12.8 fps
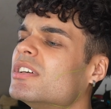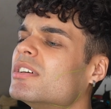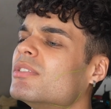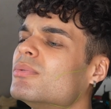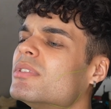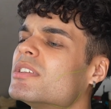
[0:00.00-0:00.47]

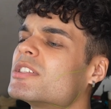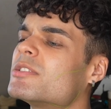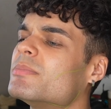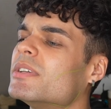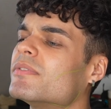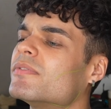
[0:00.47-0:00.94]
all this is
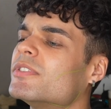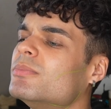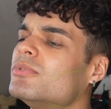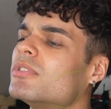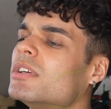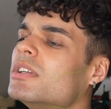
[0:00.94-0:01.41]
being
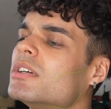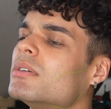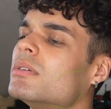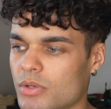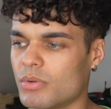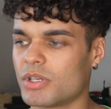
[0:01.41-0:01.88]
filmed right now.
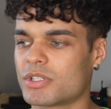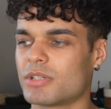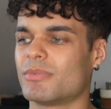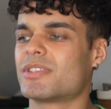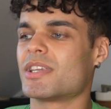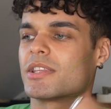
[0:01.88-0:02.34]
I might
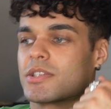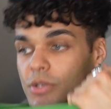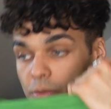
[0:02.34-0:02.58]
take this